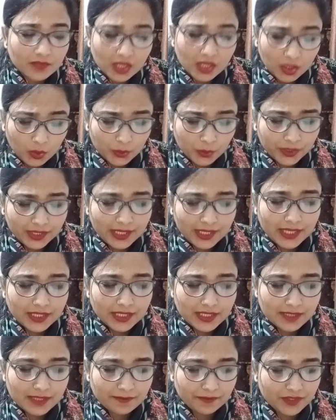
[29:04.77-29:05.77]
Looking at
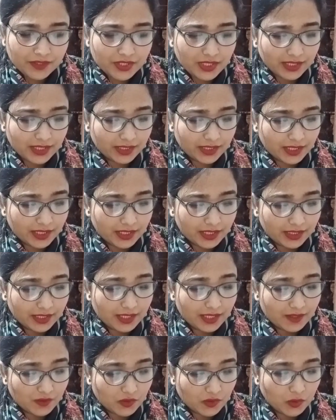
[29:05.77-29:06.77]
his feet, and then at
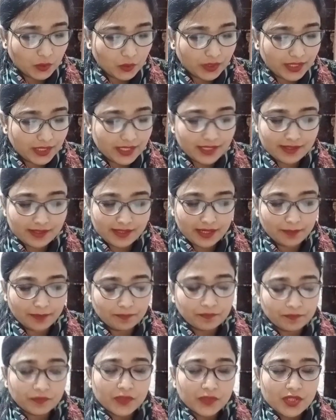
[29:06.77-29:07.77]
last slowly he said.
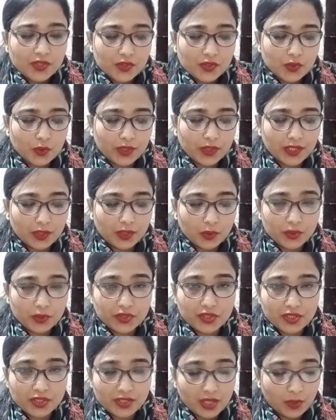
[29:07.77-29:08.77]
So he
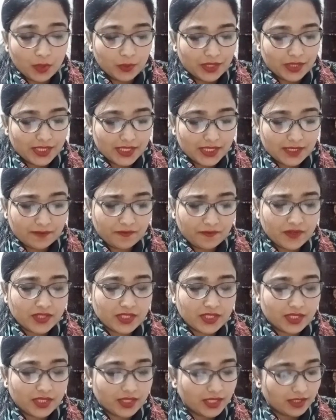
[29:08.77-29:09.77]
looked down at his
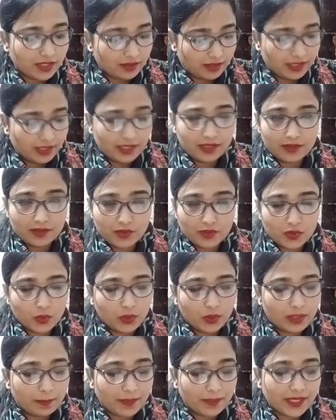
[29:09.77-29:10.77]
feet, and then he
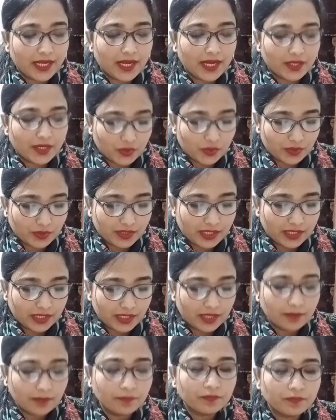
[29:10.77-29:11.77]
slowly began to say
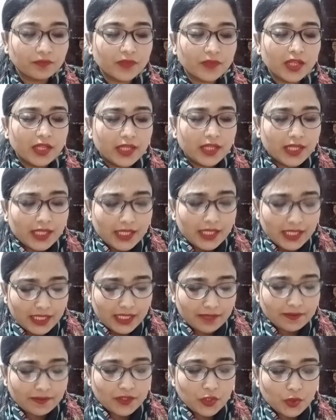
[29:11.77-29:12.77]
then,
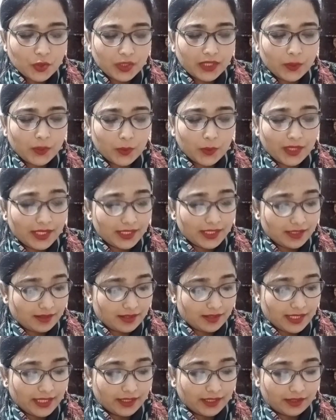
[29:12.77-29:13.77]
eventually, well,
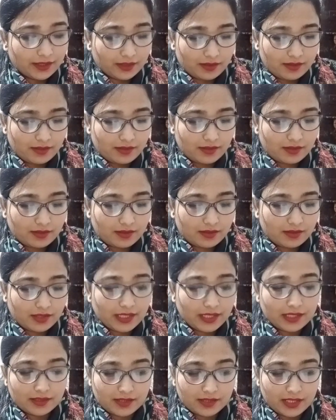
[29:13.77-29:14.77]
it's like this,
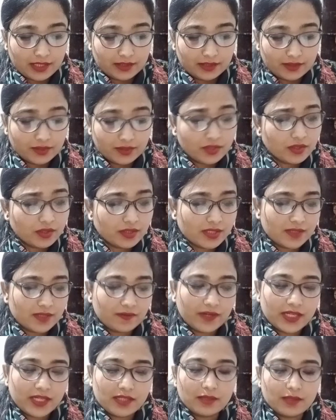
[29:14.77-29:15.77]
he said. The theory is
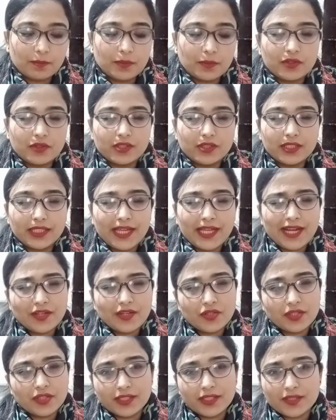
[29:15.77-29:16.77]
very simple, really.
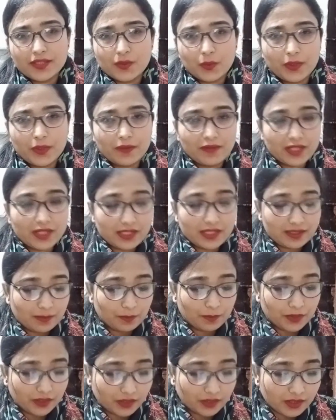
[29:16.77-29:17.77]
Actually, there's a very, very
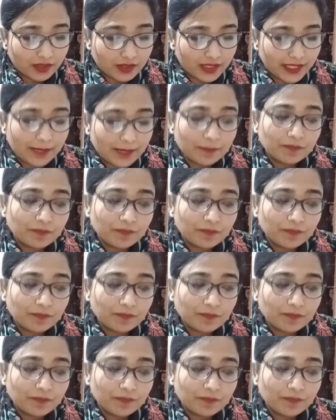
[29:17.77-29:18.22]
simple theory